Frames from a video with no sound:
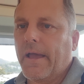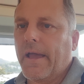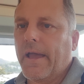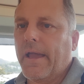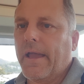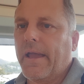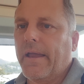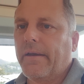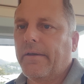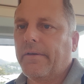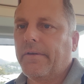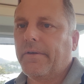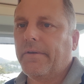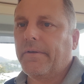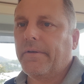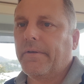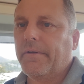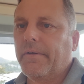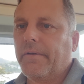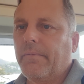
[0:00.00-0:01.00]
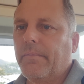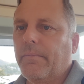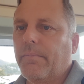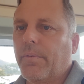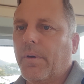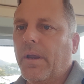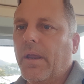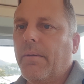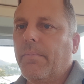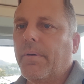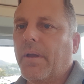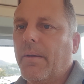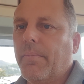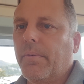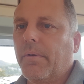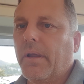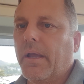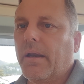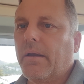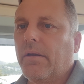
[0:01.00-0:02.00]
and bringing
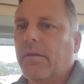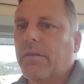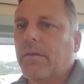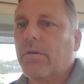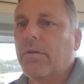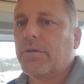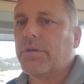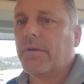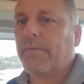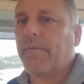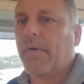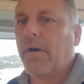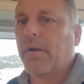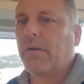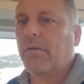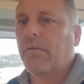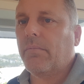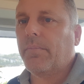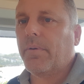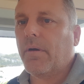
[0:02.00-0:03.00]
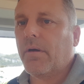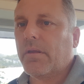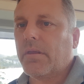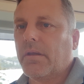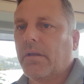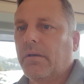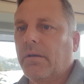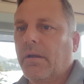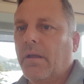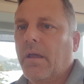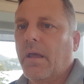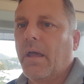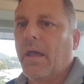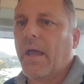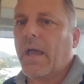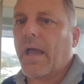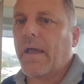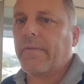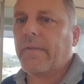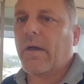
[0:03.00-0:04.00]
people in as soon as you find a good person,
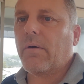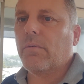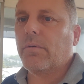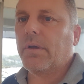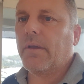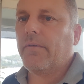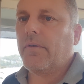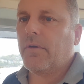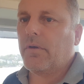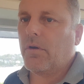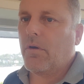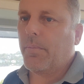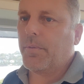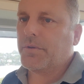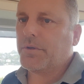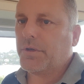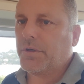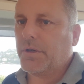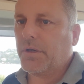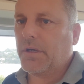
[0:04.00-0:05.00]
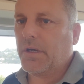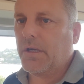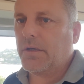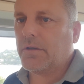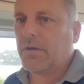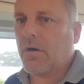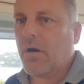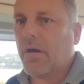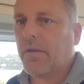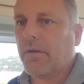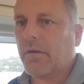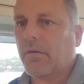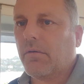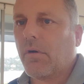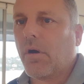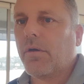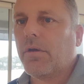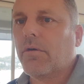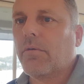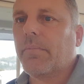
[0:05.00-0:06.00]
and that will give you an opportunity to either
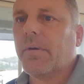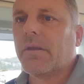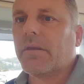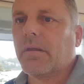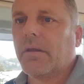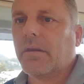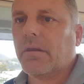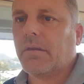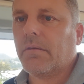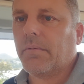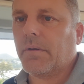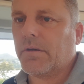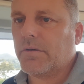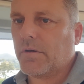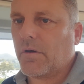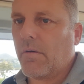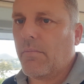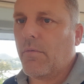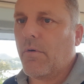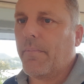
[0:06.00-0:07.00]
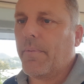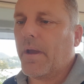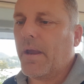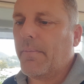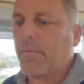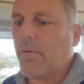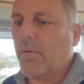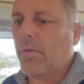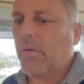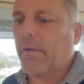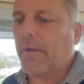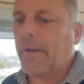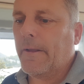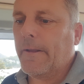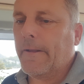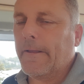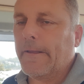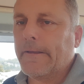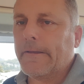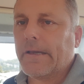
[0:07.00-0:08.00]
grow your business because you've got more people,
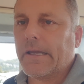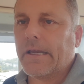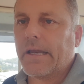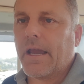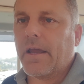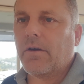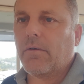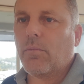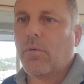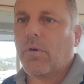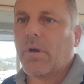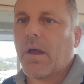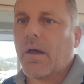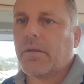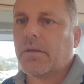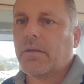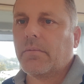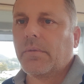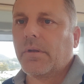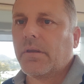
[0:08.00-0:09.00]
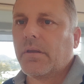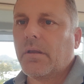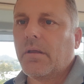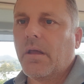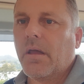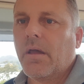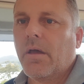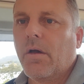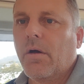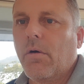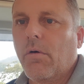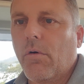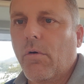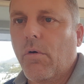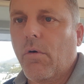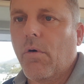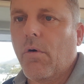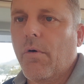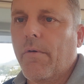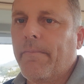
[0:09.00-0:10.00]
you can handle more customers,
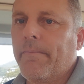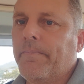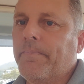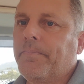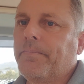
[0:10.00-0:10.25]
or